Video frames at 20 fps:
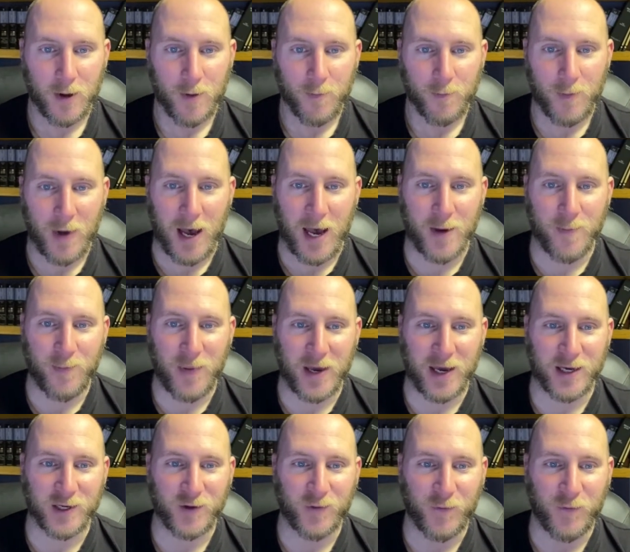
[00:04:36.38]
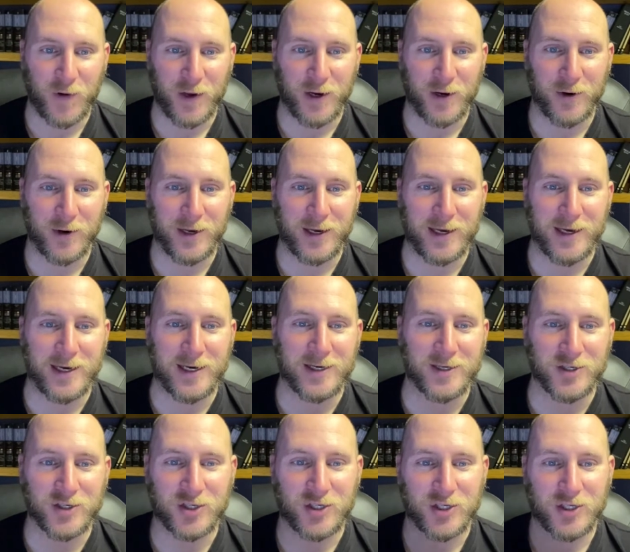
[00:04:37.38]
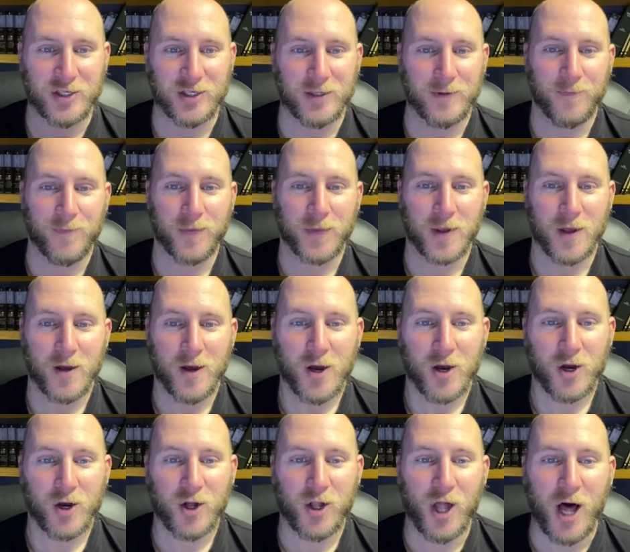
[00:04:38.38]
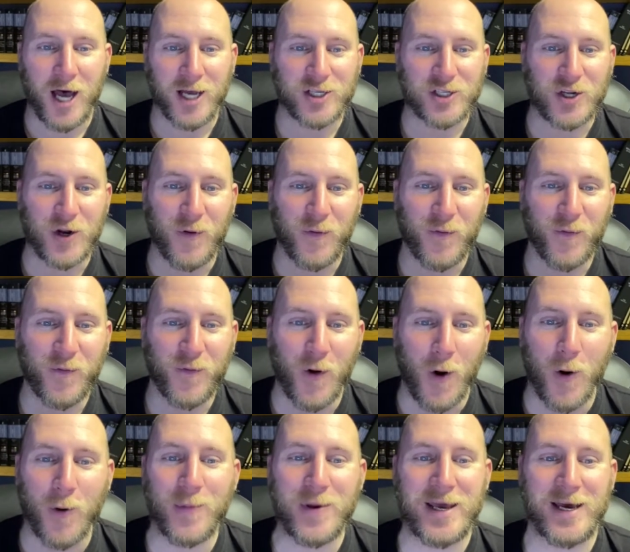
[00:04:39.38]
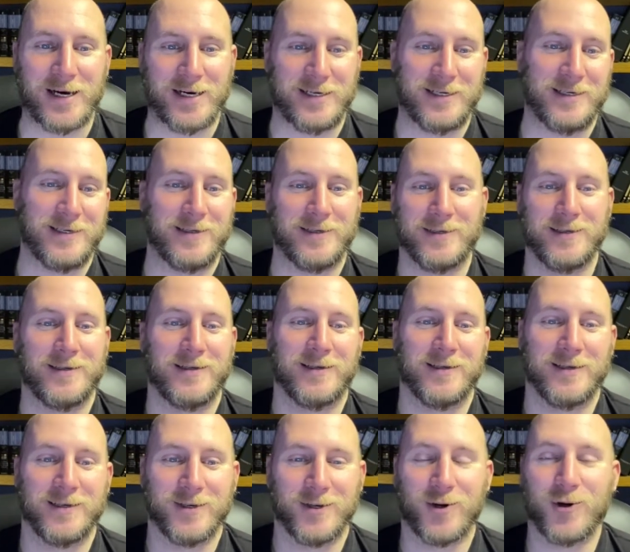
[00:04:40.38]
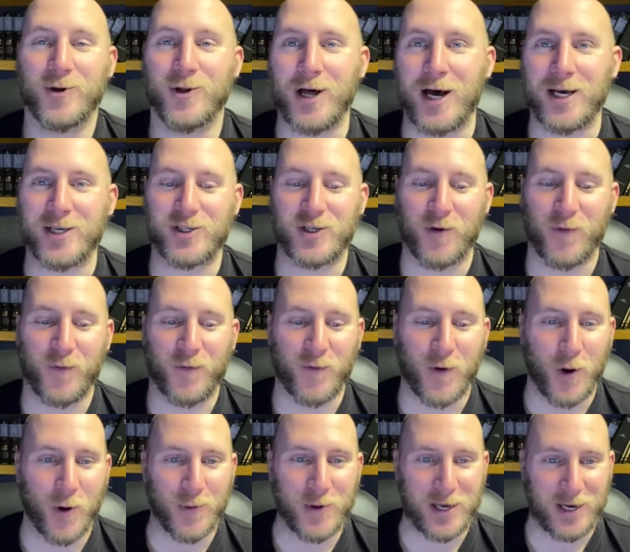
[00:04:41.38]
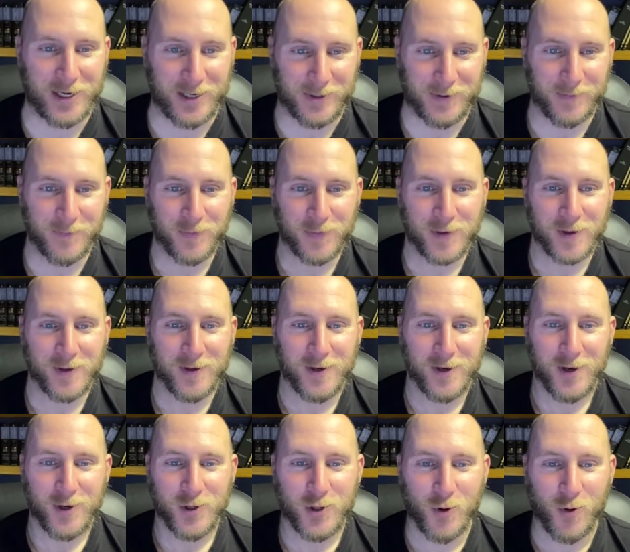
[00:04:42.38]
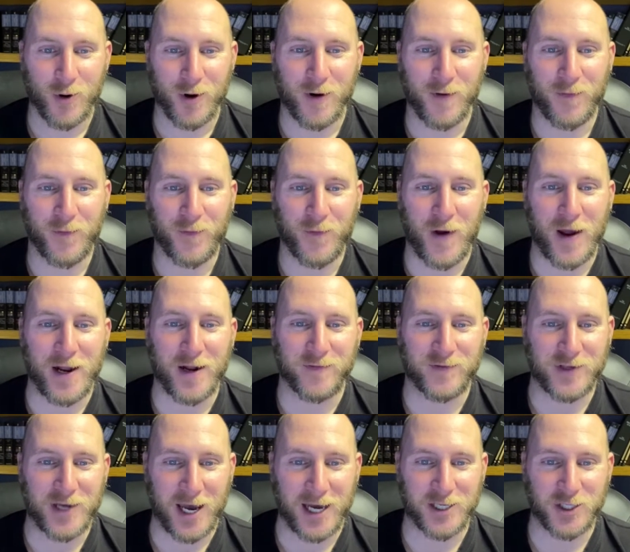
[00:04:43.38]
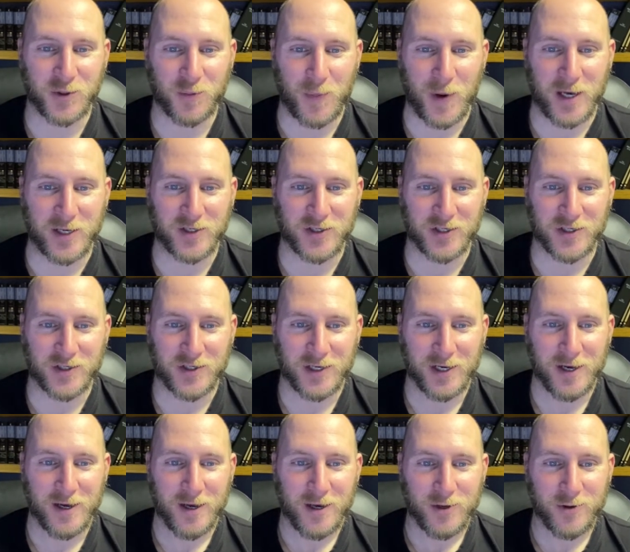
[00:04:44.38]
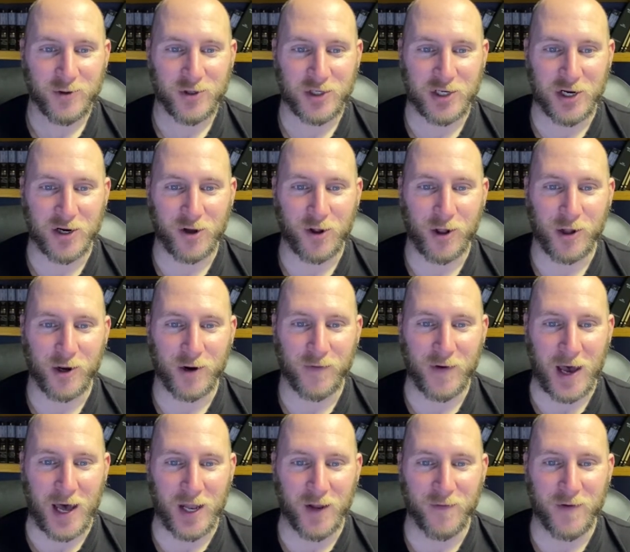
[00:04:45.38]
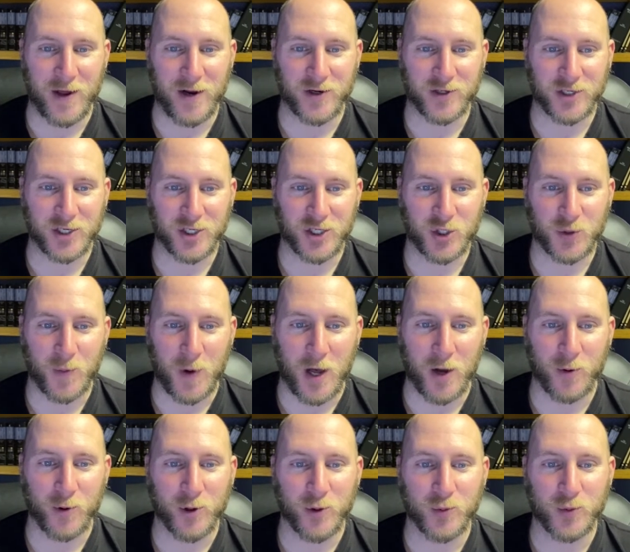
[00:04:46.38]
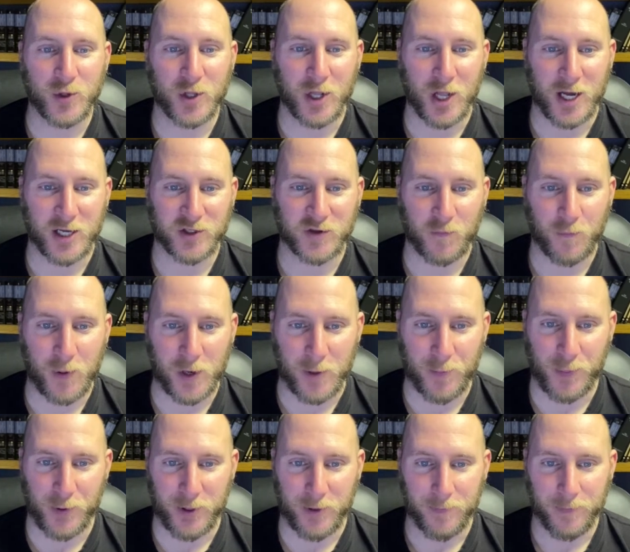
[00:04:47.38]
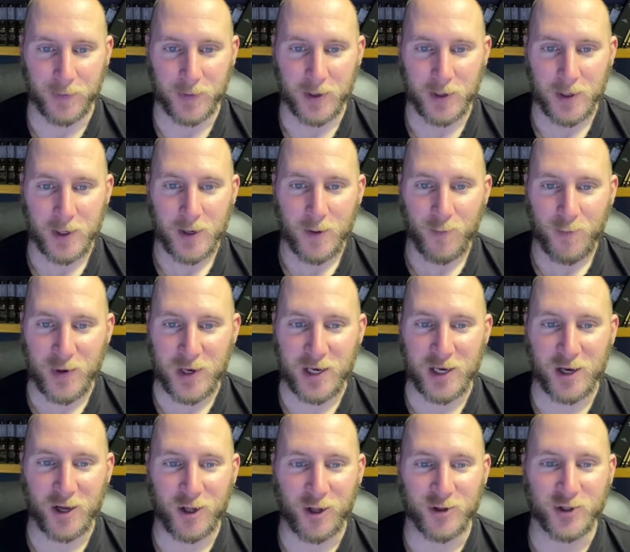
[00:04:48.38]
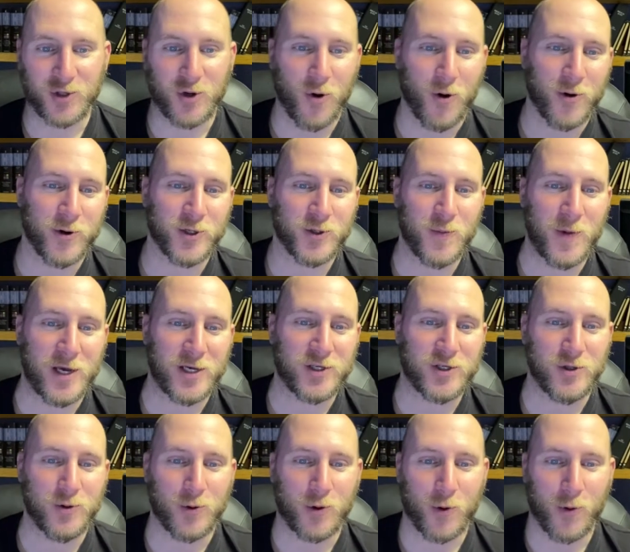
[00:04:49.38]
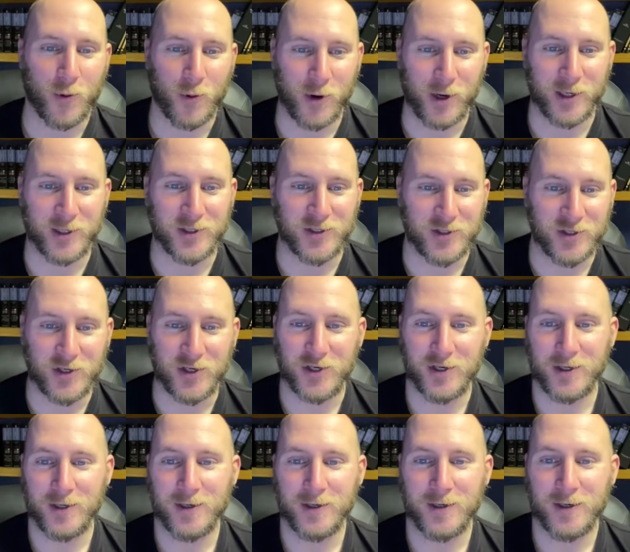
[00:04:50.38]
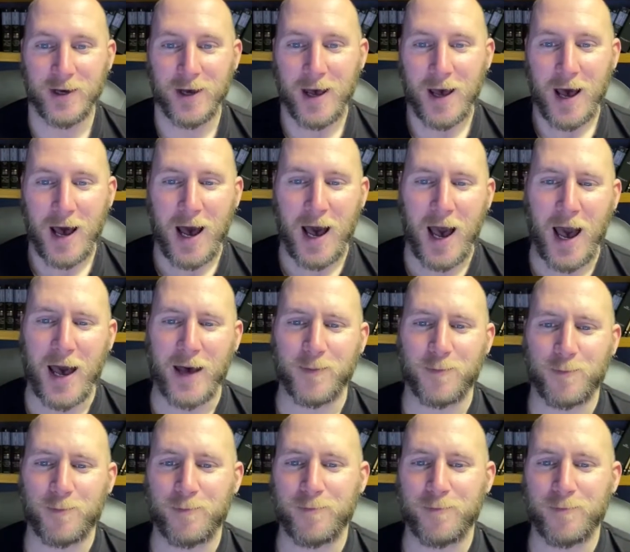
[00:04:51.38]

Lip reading: My biggest fear is claustrophobia. Claustrophobia. You are afraid of tight spaces. You steer clear of elevators and small rooms with lots of people. Being in close quarters makes you cringe. I'm